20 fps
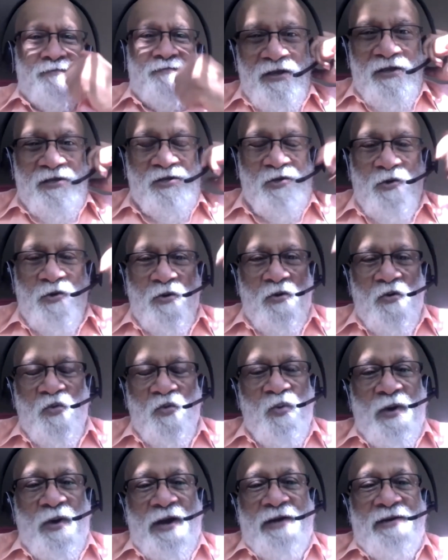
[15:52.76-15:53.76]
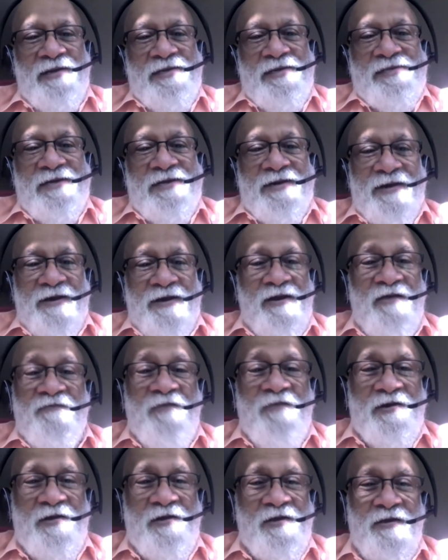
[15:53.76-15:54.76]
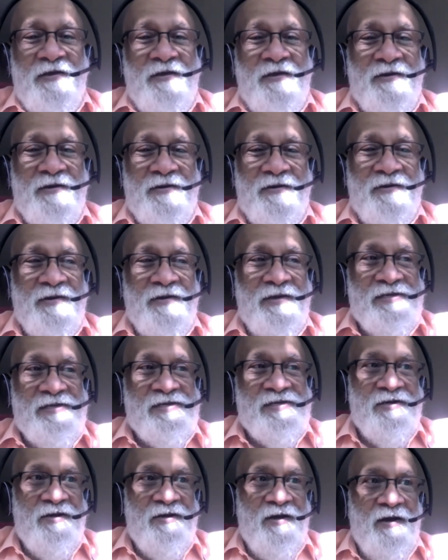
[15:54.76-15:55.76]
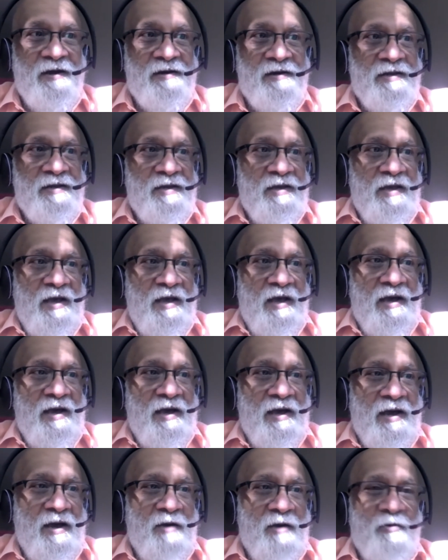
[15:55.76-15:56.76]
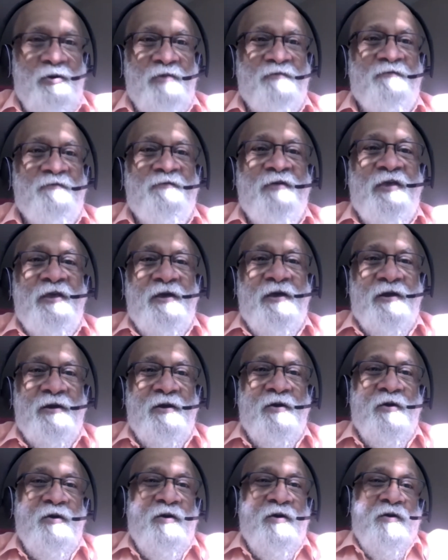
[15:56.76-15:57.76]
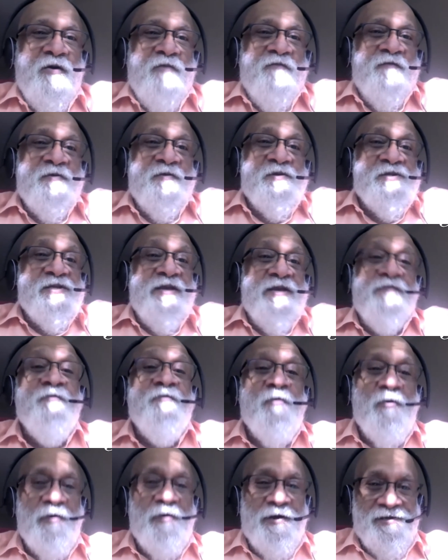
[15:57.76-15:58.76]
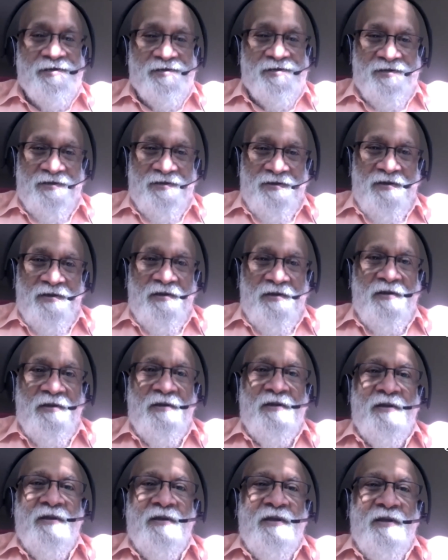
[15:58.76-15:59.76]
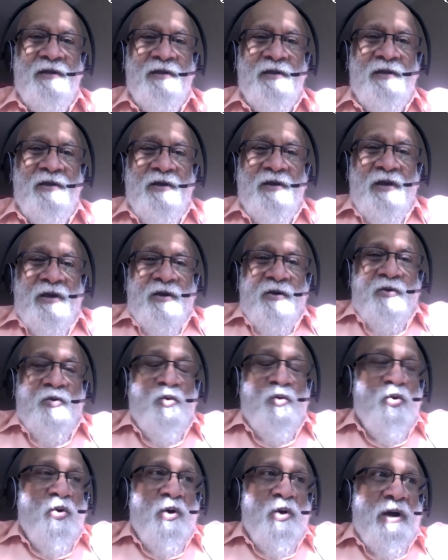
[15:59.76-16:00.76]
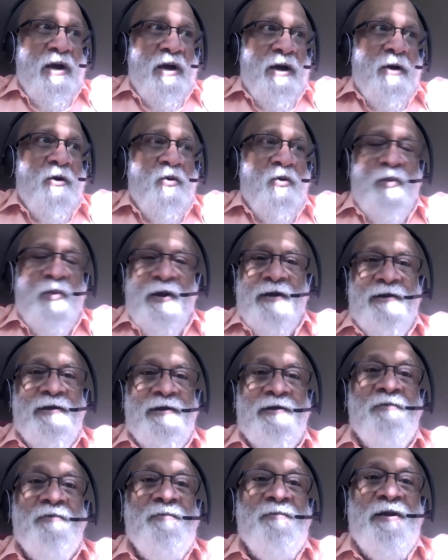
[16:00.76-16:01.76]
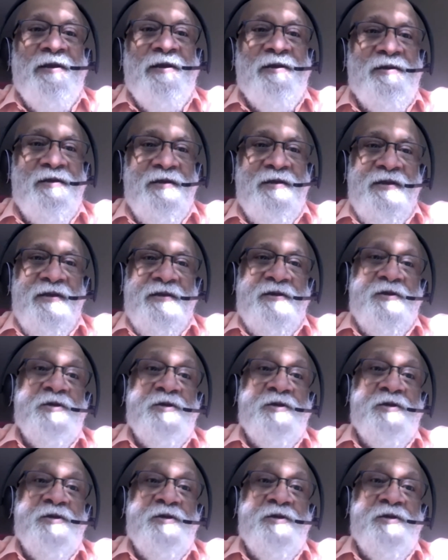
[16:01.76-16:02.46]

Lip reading: So what is relevant here is not our fear of sinfulness or our vulnerability to